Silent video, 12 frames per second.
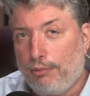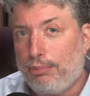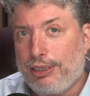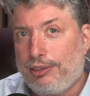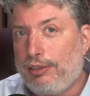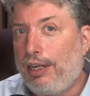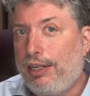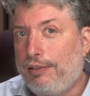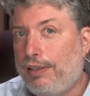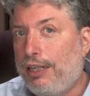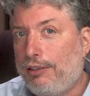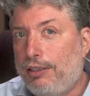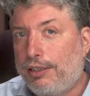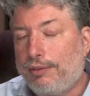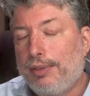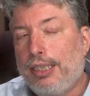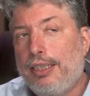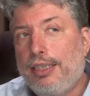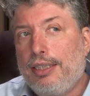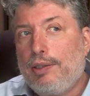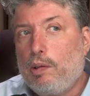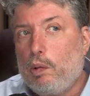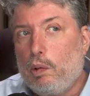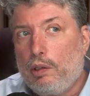simply saying that, look,
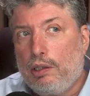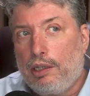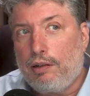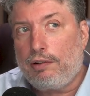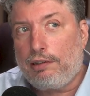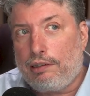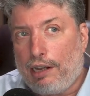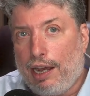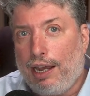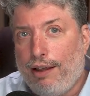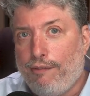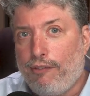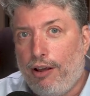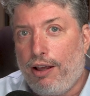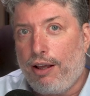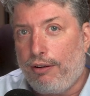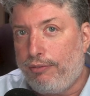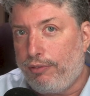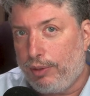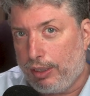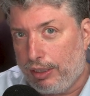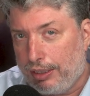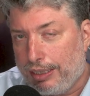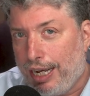the life of
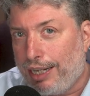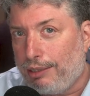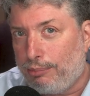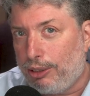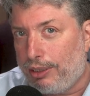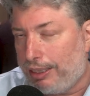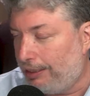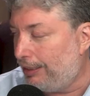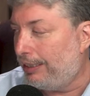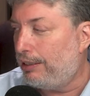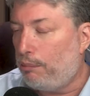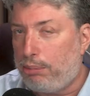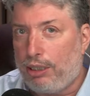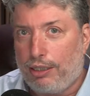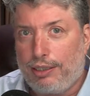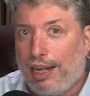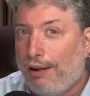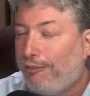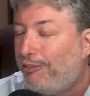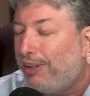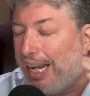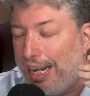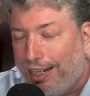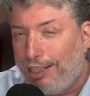an animal is in the blood. Life of
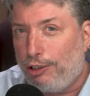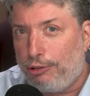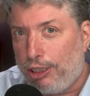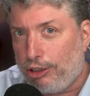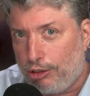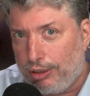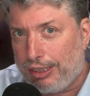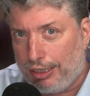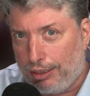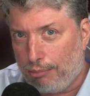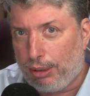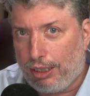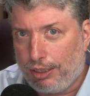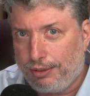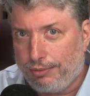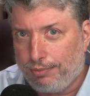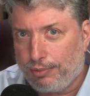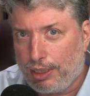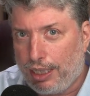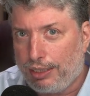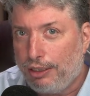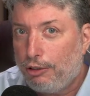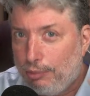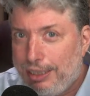any creature is in the blood,
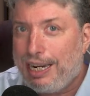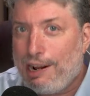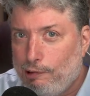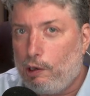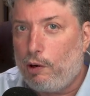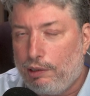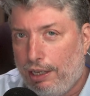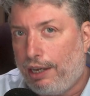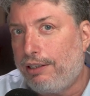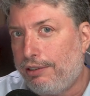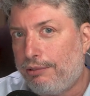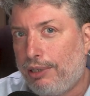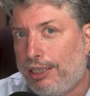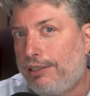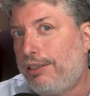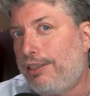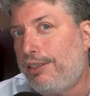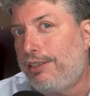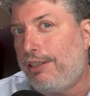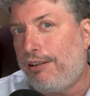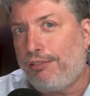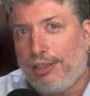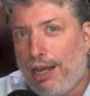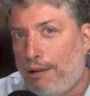okay? We now know that, right?
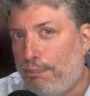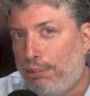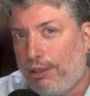If that